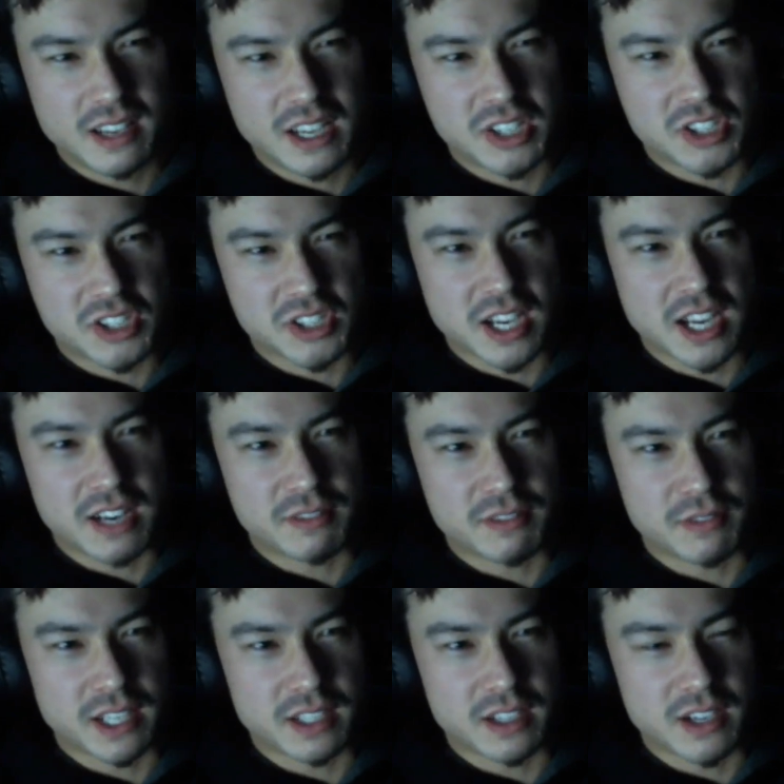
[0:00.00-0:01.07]
It's just kind of
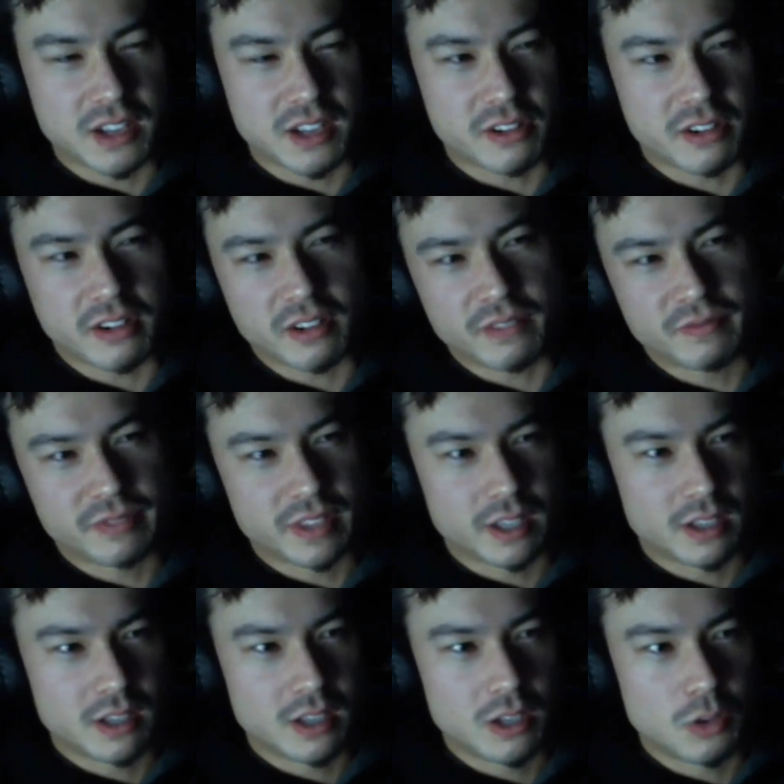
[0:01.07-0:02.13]
like another
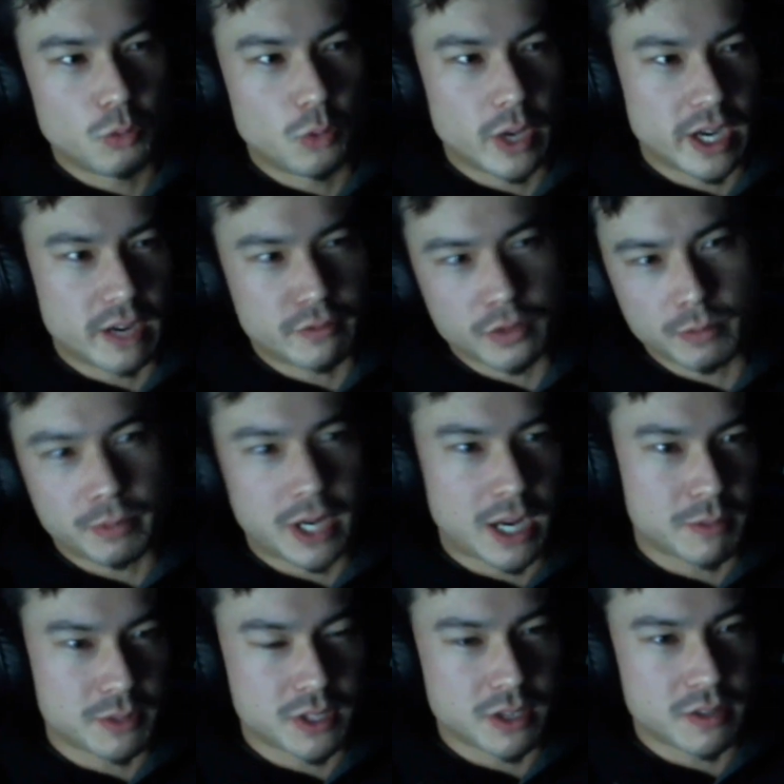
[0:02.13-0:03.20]
whatever
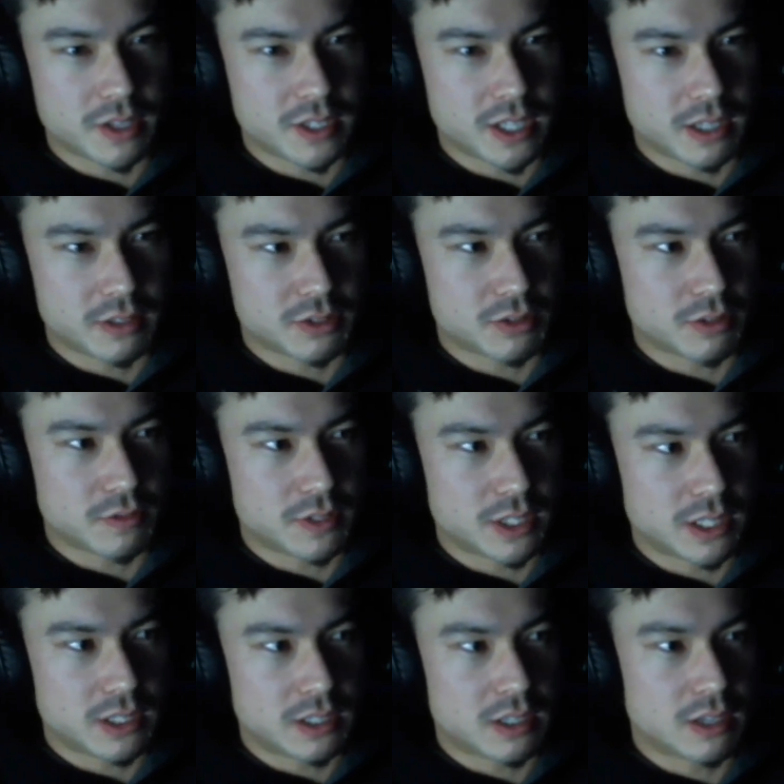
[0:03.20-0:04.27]
pop song that Taylor Swift
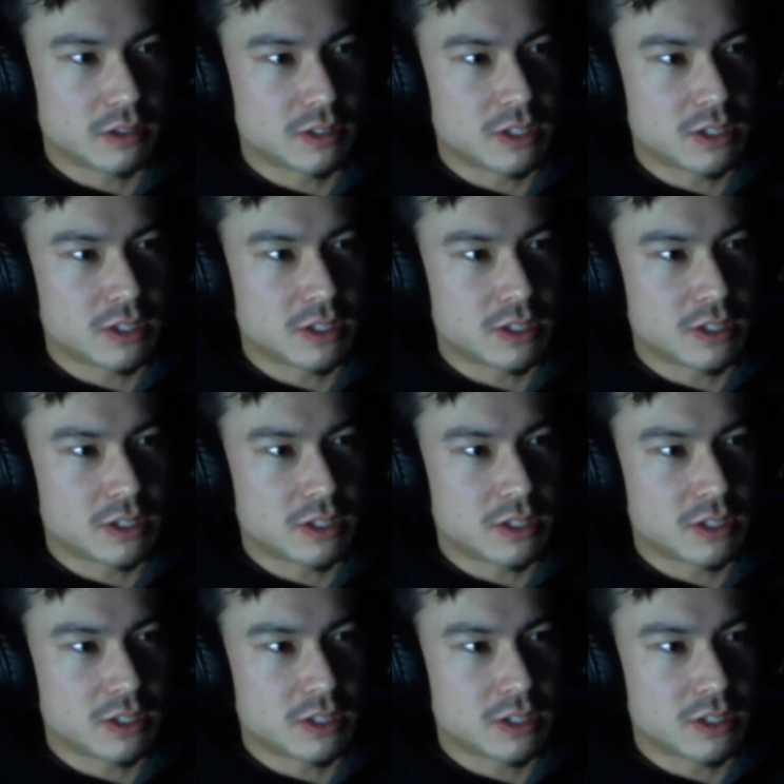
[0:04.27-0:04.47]
did, you know?